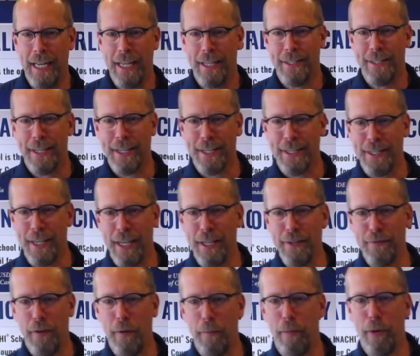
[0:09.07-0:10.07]

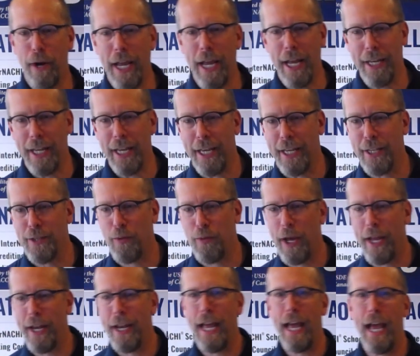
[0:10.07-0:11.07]
Successful branding is
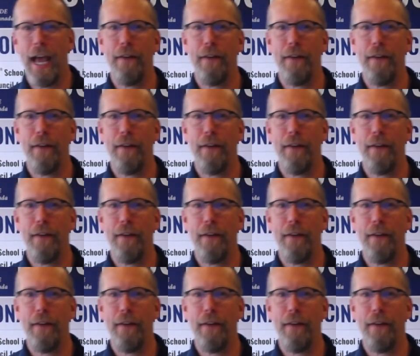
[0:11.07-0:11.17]
when